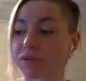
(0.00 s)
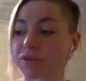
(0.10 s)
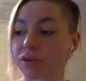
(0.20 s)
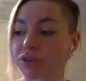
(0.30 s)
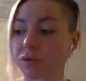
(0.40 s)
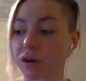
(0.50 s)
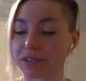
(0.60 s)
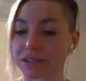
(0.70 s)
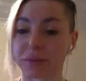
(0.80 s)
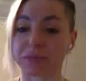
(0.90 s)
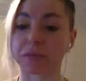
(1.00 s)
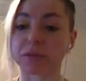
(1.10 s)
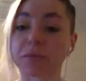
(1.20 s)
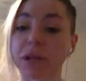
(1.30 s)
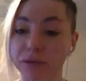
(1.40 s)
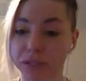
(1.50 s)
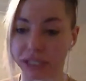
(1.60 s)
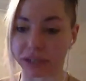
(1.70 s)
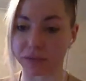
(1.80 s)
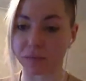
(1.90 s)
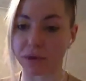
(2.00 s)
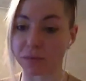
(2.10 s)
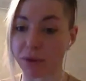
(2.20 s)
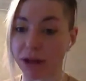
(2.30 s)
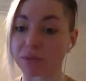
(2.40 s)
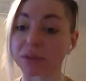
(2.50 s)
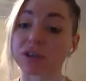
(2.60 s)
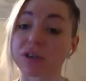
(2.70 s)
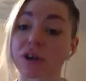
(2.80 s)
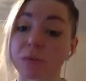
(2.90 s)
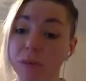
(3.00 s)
or not you are susceptible to bloating with bread, which a lot of